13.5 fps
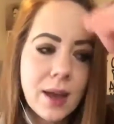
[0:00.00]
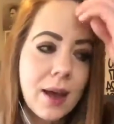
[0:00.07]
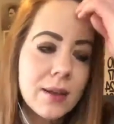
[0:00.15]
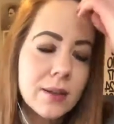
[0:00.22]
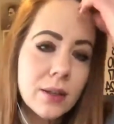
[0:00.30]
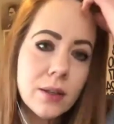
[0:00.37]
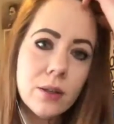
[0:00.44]

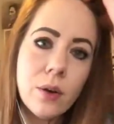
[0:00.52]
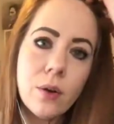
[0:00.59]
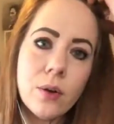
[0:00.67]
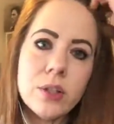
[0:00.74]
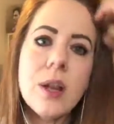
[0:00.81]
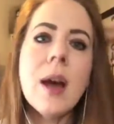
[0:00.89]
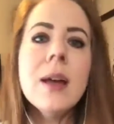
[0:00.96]
a good
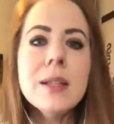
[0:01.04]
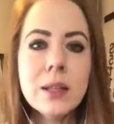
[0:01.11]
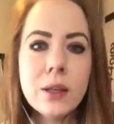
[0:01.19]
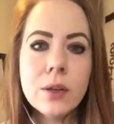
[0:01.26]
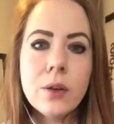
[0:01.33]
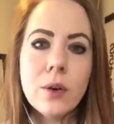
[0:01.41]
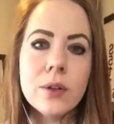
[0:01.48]
coach, as a
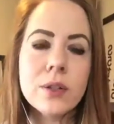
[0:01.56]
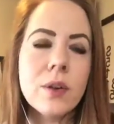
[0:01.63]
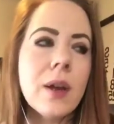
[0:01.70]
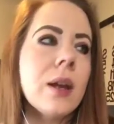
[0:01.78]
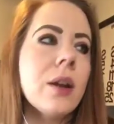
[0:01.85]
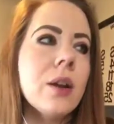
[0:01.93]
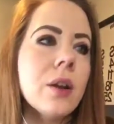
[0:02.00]
good course creator.